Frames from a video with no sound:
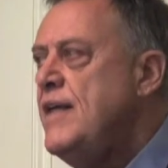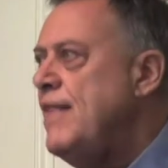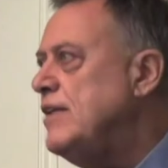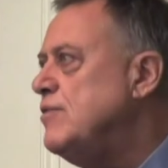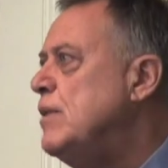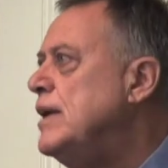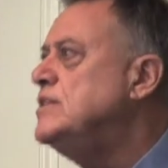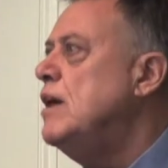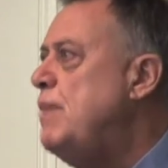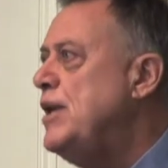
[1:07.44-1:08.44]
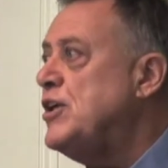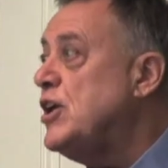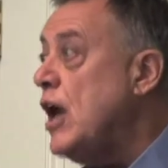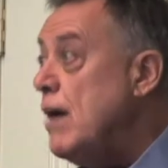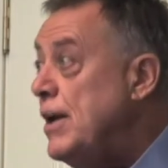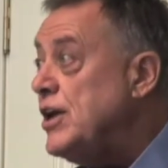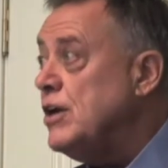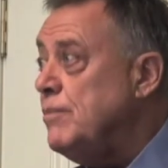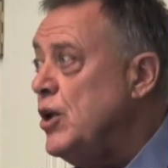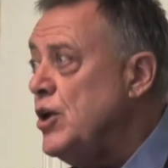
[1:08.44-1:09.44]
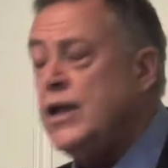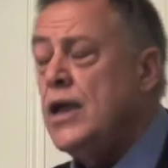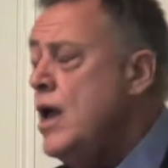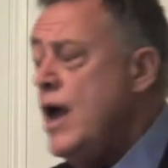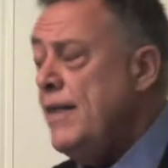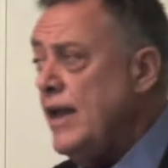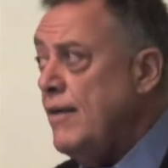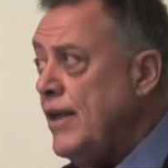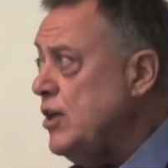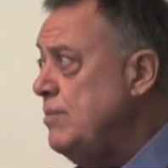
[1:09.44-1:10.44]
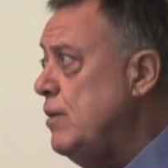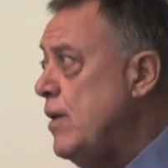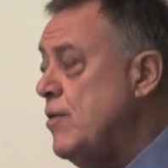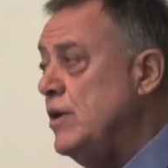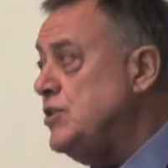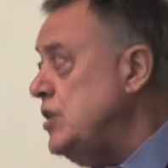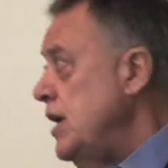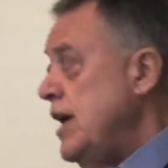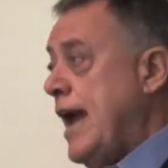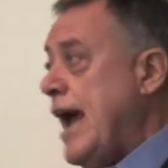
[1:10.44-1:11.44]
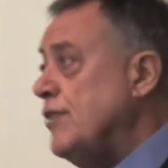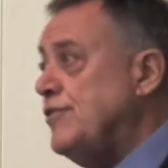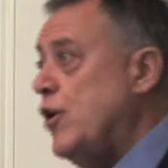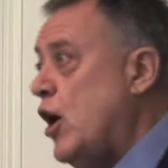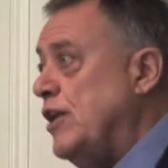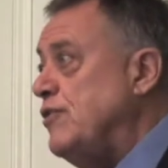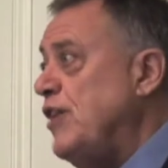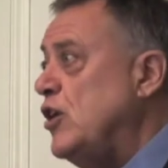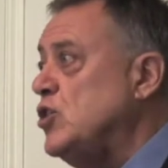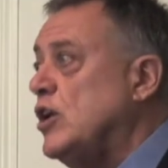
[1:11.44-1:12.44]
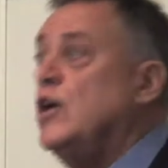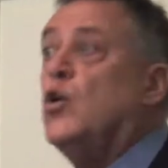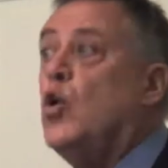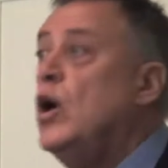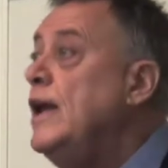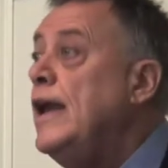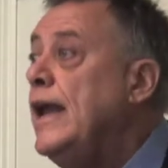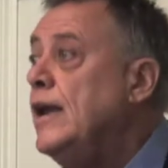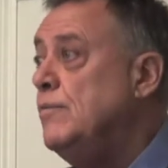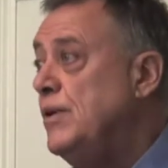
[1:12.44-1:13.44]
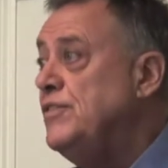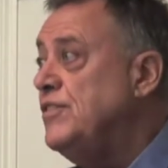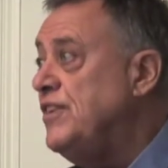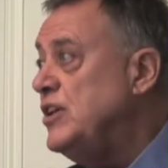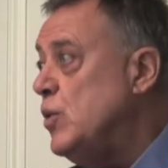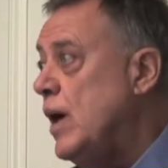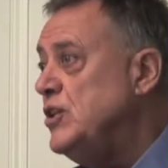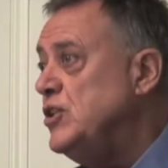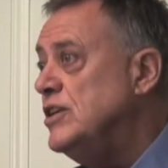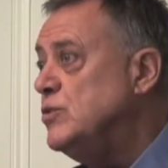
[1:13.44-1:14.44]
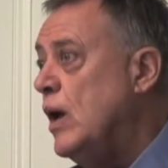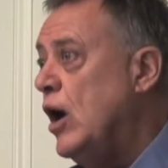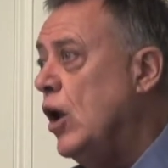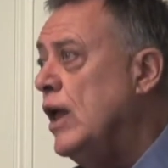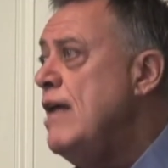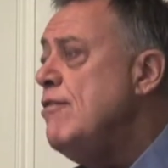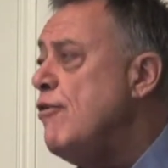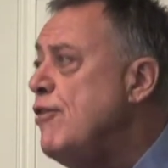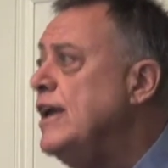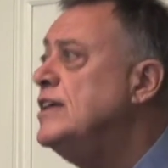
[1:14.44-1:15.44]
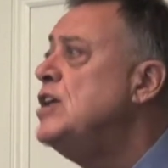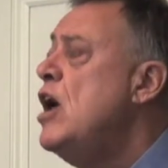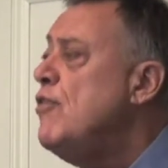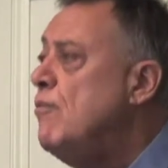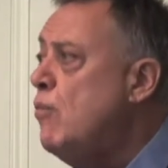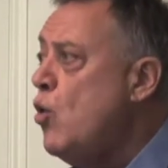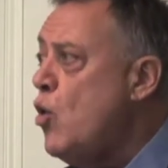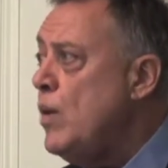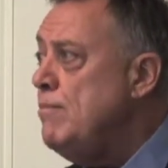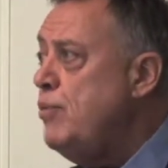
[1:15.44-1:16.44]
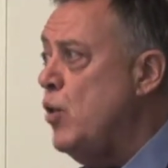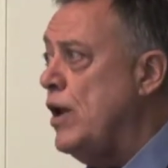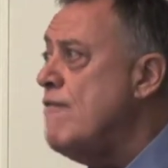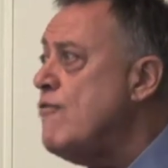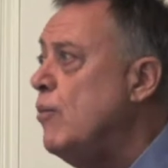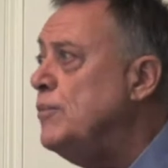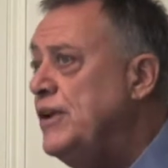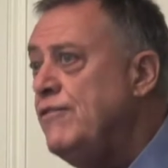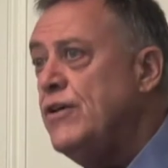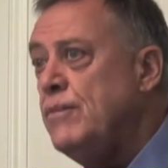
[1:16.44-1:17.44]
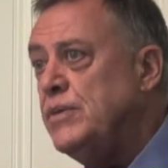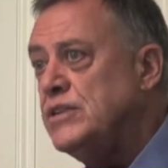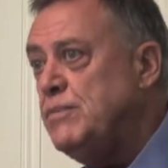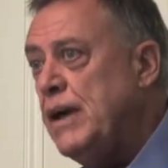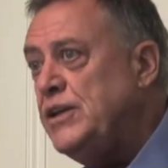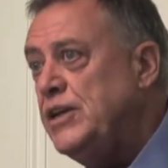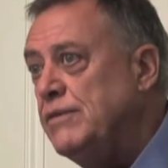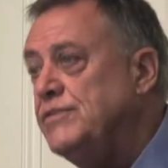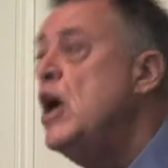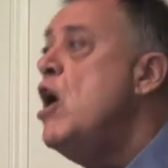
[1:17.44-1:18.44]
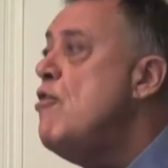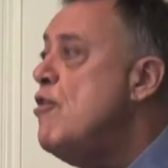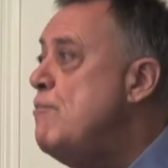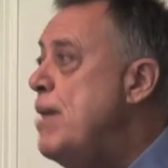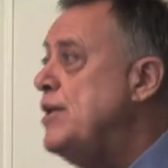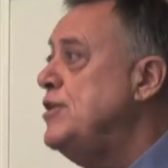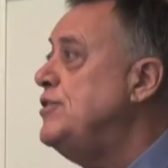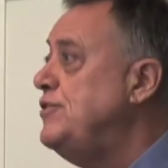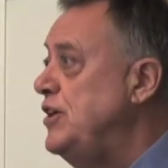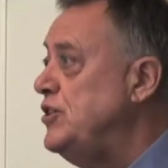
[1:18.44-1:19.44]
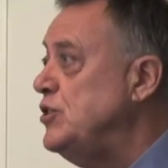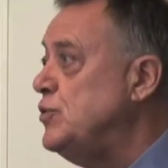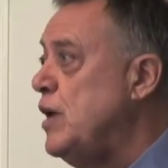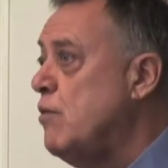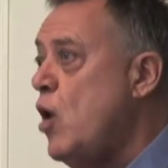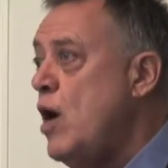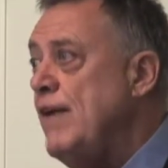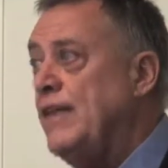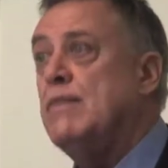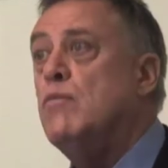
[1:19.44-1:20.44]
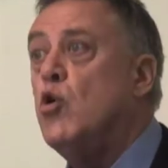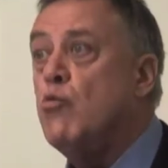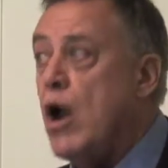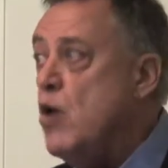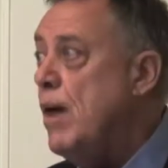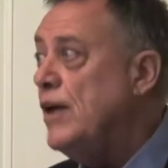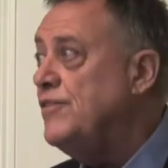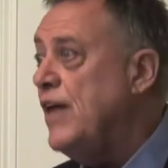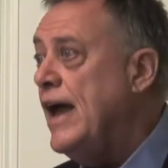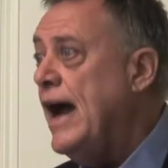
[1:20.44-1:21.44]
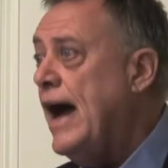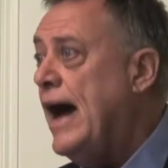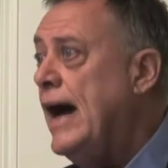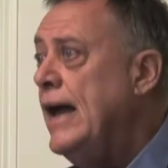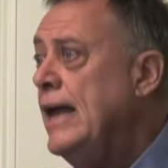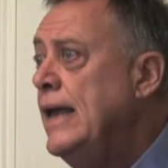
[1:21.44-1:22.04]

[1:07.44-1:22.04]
That means a better community, and that could be whether it's outside socially or in a business situation as well. The thing is, the more input from different perspectives, the better decisions we arrive at, the more robust they are.